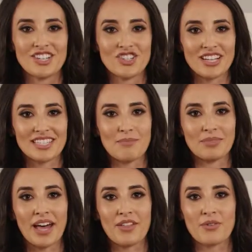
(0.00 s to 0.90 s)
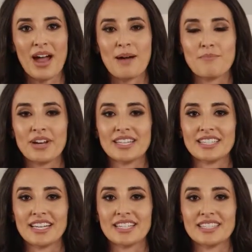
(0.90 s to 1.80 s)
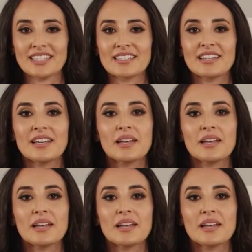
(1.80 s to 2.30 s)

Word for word: to dress up leather wrap bracelets.